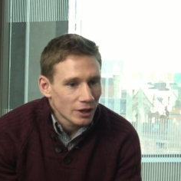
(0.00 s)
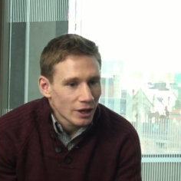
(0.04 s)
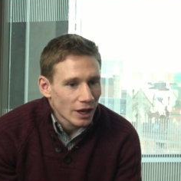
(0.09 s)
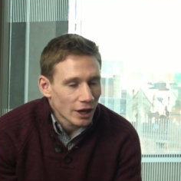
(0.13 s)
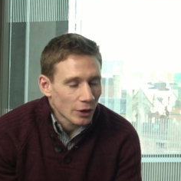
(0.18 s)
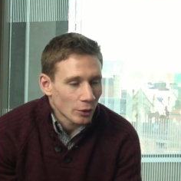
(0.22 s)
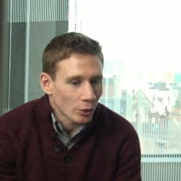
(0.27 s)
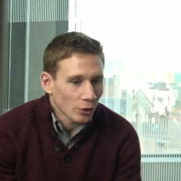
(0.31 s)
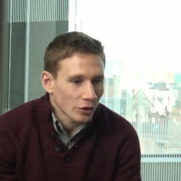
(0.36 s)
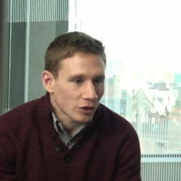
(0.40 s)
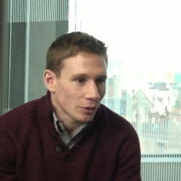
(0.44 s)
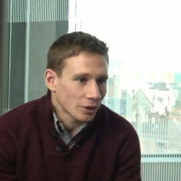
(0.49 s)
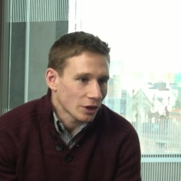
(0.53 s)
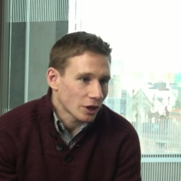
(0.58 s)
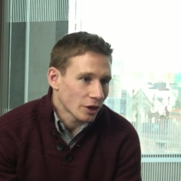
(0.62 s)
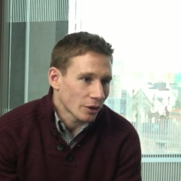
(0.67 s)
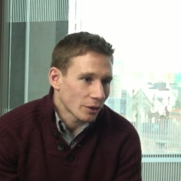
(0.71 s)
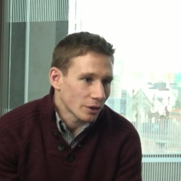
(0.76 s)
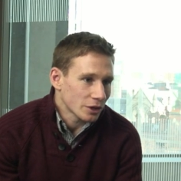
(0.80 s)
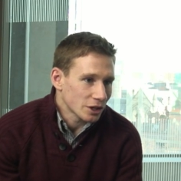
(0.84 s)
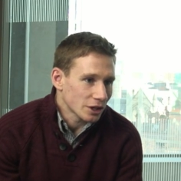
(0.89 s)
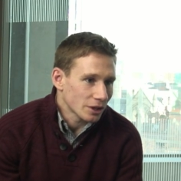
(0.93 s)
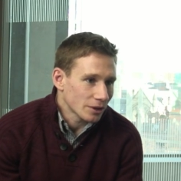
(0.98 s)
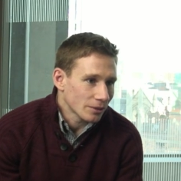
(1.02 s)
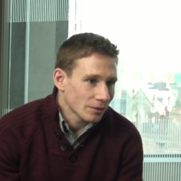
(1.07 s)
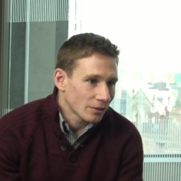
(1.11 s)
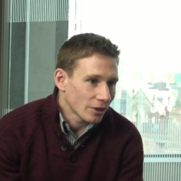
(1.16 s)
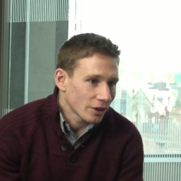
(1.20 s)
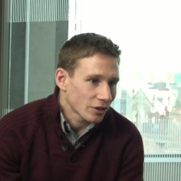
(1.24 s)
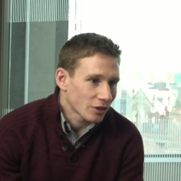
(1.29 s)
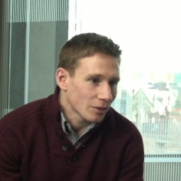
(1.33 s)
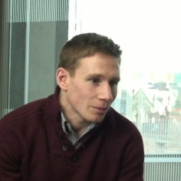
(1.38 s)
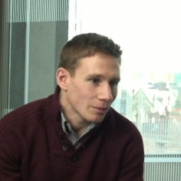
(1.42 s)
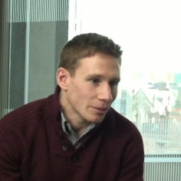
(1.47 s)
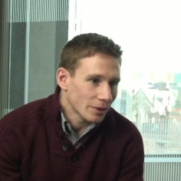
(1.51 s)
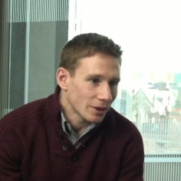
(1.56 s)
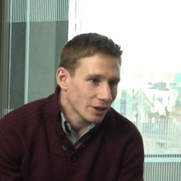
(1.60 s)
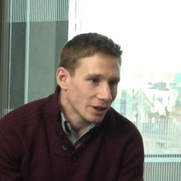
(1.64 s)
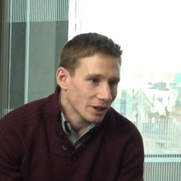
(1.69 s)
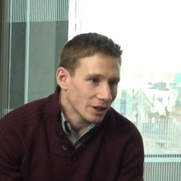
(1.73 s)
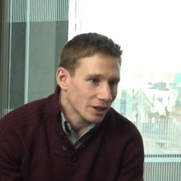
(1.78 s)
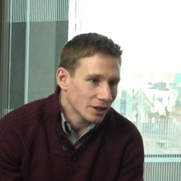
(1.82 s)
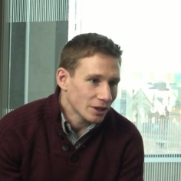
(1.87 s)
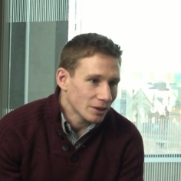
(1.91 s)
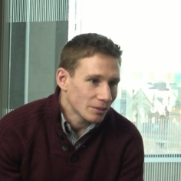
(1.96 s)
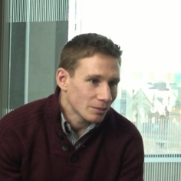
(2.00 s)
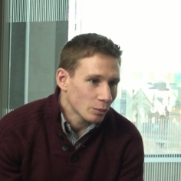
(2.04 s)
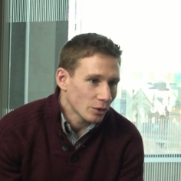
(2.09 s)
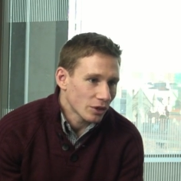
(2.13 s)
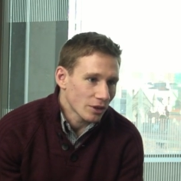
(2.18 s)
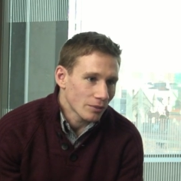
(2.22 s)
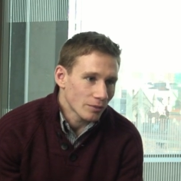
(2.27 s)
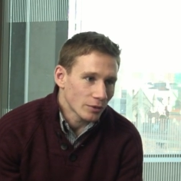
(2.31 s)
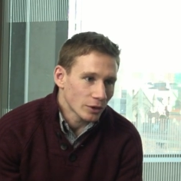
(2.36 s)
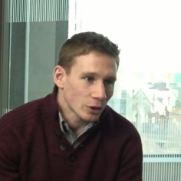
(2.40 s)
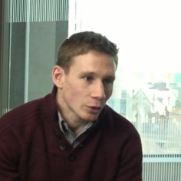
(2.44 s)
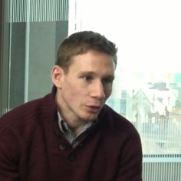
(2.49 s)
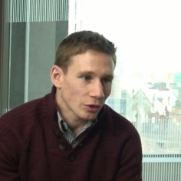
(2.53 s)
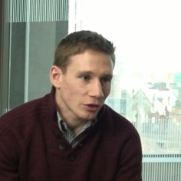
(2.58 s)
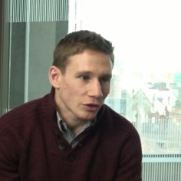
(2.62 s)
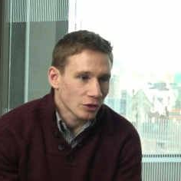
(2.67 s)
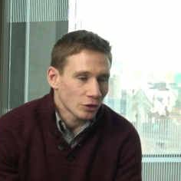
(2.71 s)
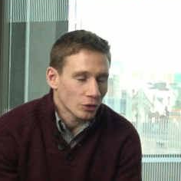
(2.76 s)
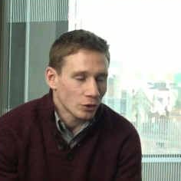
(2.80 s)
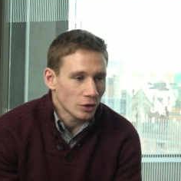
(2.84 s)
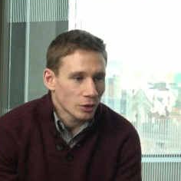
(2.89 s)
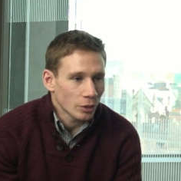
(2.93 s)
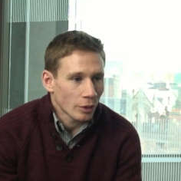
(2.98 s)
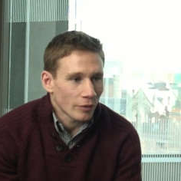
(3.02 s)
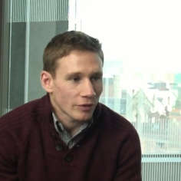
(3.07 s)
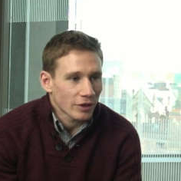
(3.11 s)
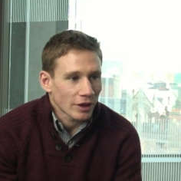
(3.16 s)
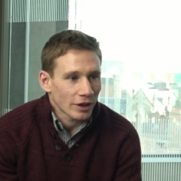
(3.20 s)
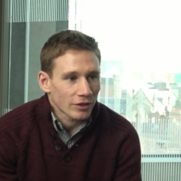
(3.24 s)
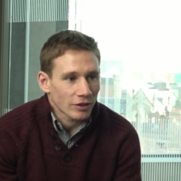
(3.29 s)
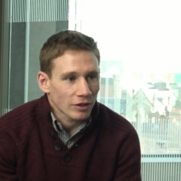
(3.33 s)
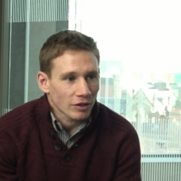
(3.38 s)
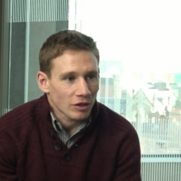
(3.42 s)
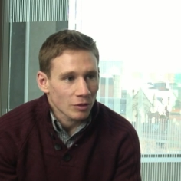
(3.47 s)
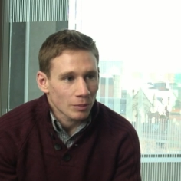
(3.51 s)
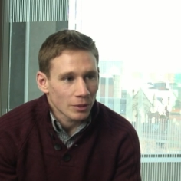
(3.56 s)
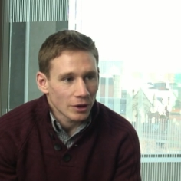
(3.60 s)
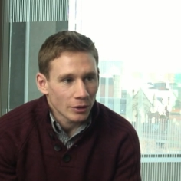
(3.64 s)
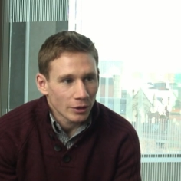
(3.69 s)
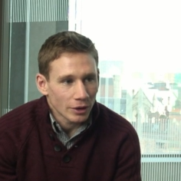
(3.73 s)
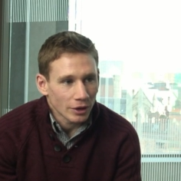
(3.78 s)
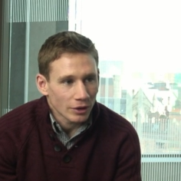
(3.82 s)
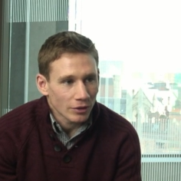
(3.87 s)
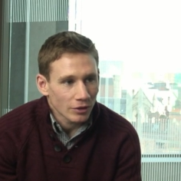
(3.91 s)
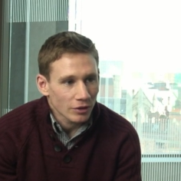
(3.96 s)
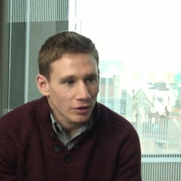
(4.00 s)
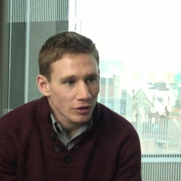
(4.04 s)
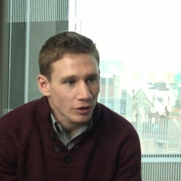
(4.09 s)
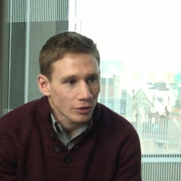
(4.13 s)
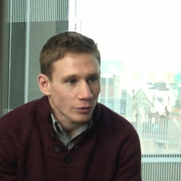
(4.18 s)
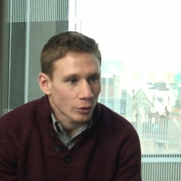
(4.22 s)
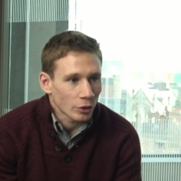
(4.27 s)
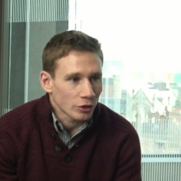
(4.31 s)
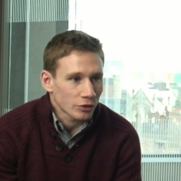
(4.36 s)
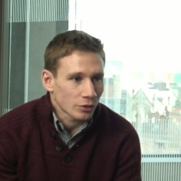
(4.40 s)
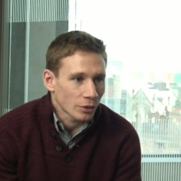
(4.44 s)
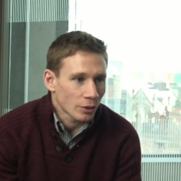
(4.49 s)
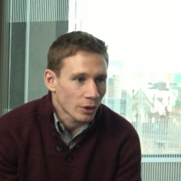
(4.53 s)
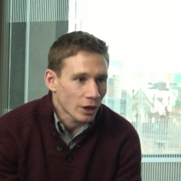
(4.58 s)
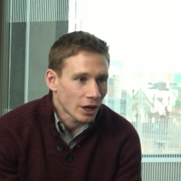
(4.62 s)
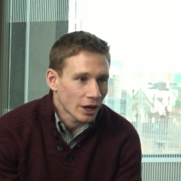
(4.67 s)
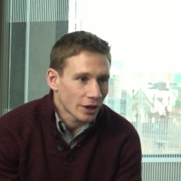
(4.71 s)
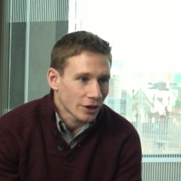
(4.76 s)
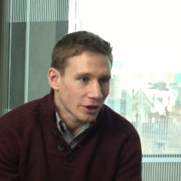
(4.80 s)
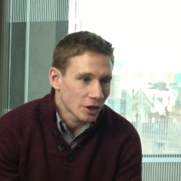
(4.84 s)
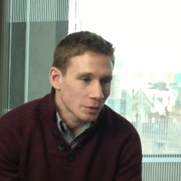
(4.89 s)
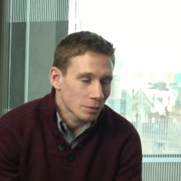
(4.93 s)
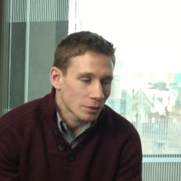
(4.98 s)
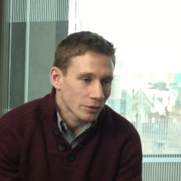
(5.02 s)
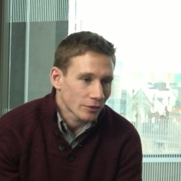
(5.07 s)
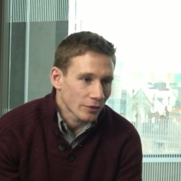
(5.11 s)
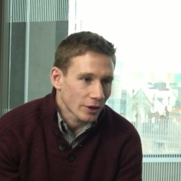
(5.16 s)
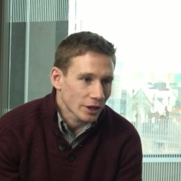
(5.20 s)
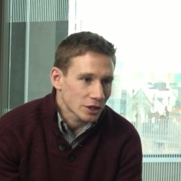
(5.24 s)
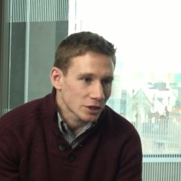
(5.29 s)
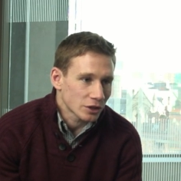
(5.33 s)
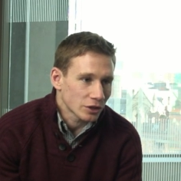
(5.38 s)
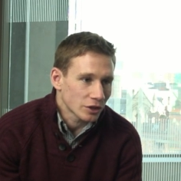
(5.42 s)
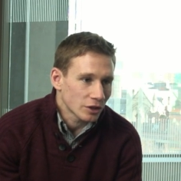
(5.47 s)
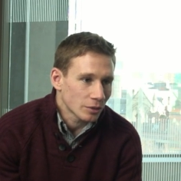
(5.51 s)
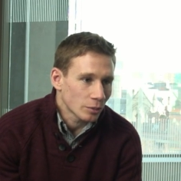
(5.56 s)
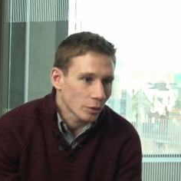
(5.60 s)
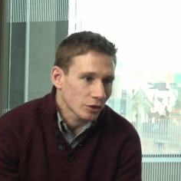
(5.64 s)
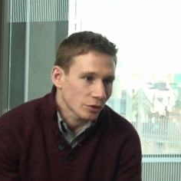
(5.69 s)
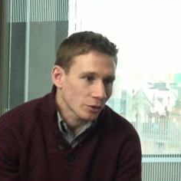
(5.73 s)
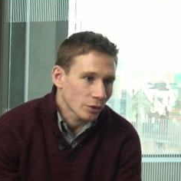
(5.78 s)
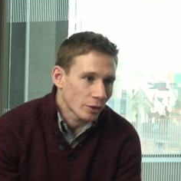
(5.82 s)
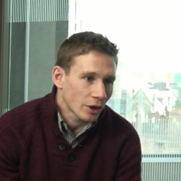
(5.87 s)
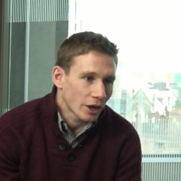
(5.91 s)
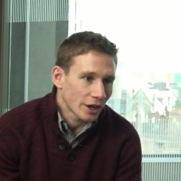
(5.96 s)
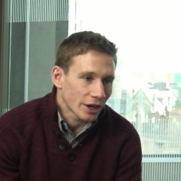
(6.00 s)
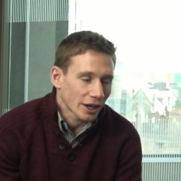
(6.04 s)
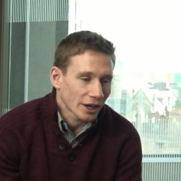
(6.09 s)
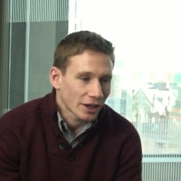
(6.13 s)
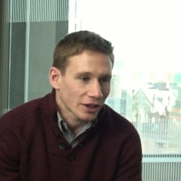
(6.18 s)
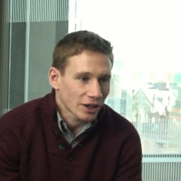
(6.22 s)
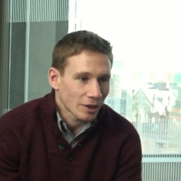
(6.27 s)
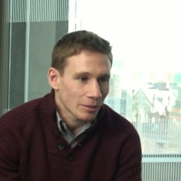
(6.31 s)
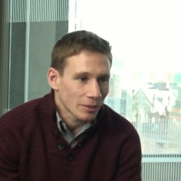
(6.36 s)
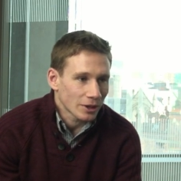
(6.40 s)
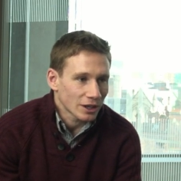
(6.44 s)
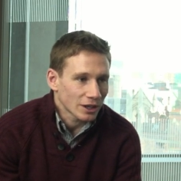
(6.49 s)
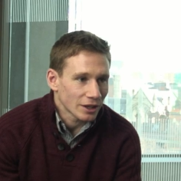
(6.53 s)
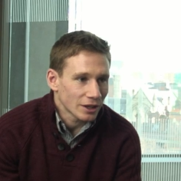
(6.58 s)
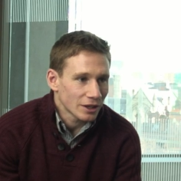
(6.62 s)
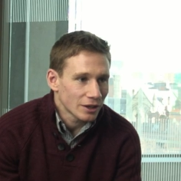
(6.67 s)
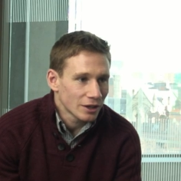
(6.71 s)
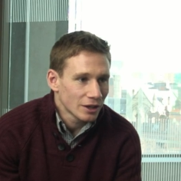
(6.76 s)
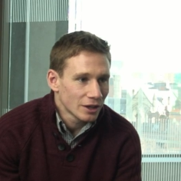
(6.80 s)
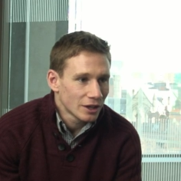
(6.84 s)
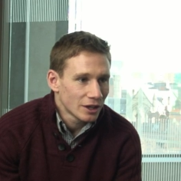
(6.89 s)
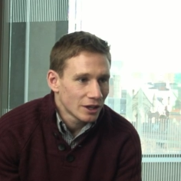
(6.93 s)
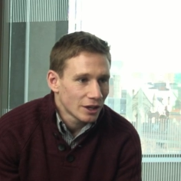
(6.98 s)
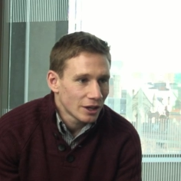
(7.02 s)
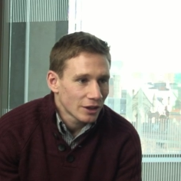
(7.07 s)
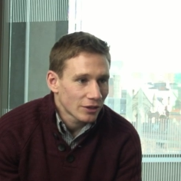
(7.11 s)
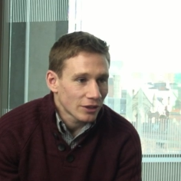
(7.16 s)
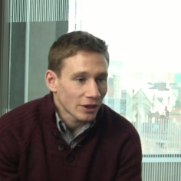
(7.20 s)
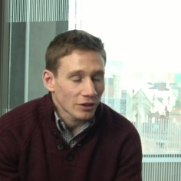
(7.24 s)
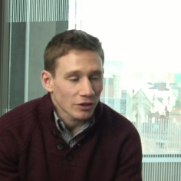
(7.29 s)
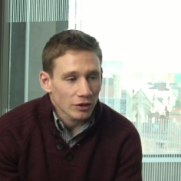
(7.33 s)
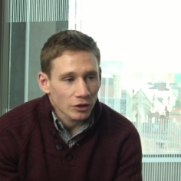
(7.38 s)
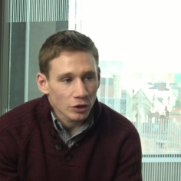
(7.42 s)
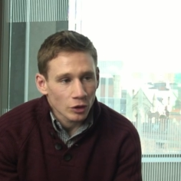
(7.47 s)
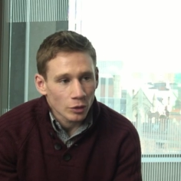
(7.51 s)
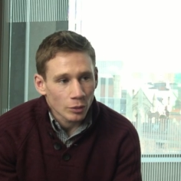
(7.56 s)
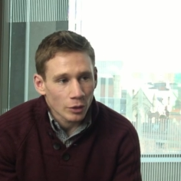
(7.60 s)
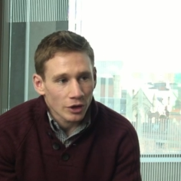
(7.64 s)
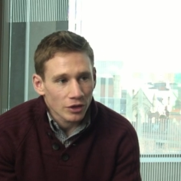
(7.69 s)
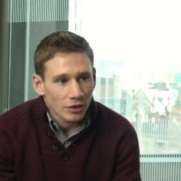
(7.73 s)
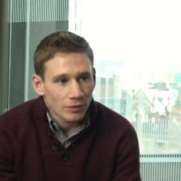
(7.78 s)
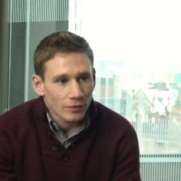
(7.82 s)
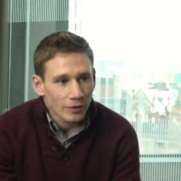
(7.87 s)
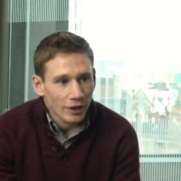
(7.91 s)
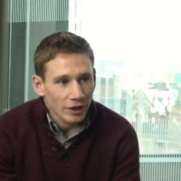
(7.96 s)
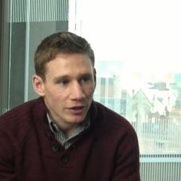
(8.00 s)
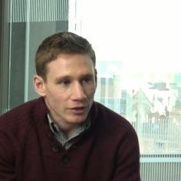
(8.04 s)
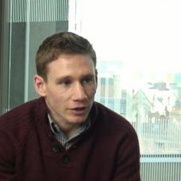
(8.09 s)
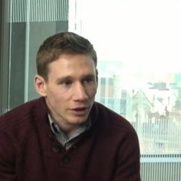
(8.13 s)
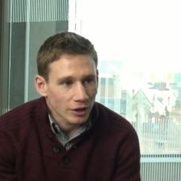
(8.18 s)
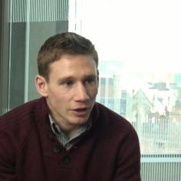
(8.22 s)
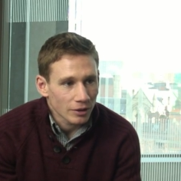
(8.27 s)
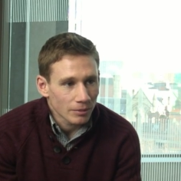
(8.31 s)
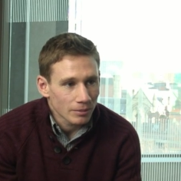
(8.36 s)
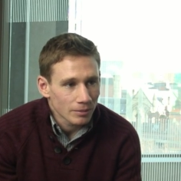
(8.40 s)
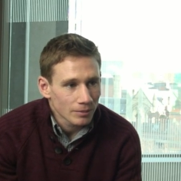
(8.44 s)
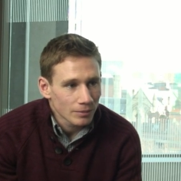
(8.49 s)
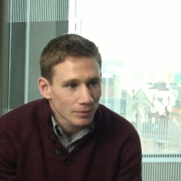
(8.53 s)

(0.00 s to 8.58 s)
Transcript: And also encouraging that somebody within the law school who obviously has experience of what's required in the profession and what's required academically thinks that you're worth investing in.